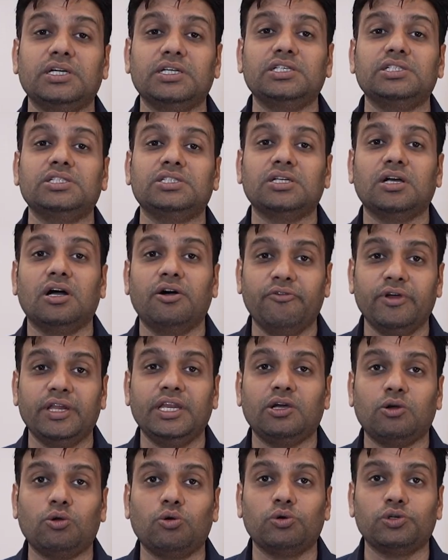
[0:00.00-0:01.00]
is a very
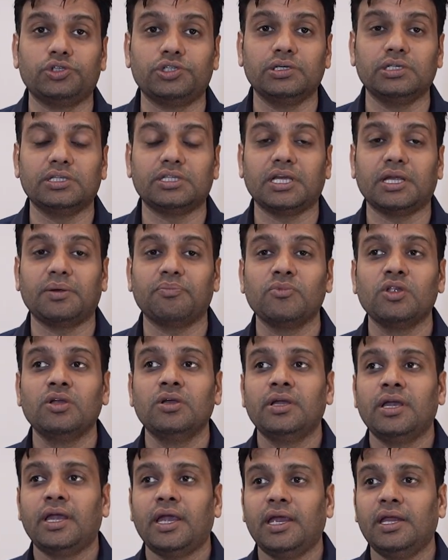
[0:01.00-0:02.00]
crucial thing.
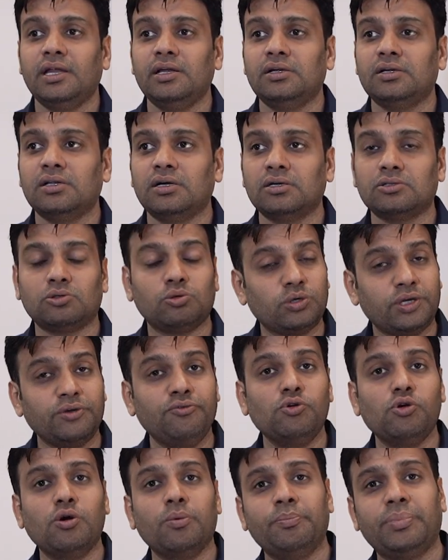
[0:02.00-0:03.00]
And to give
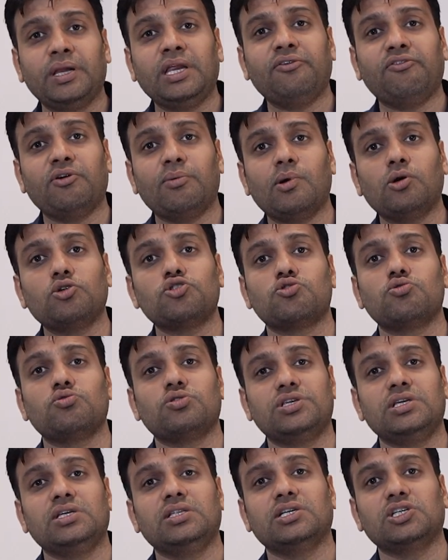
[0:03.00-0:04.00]
you a brief about
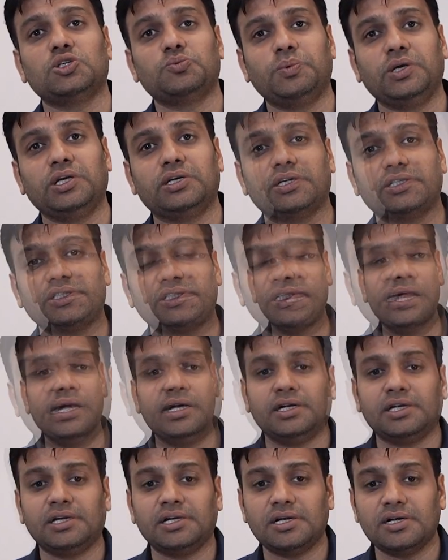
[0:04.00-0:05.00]
choosing the speakers,
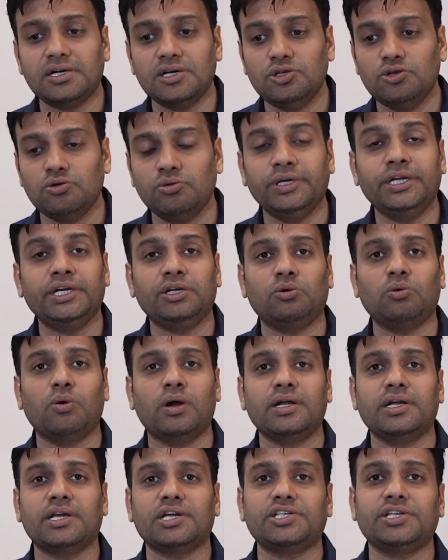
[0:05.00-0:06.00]
you need to
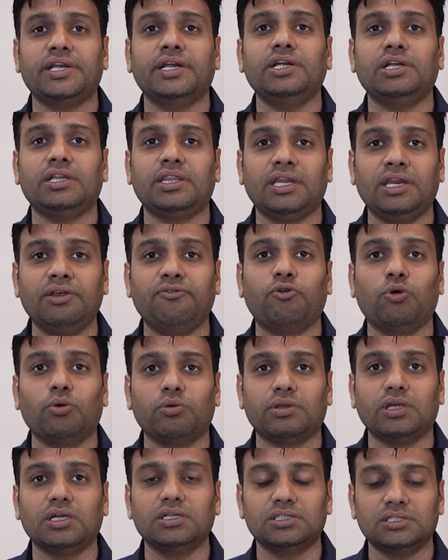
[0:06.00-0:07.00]
understand 3-4
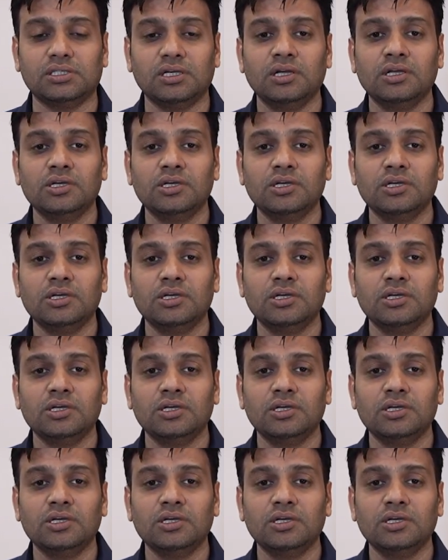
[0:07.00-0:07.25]
things.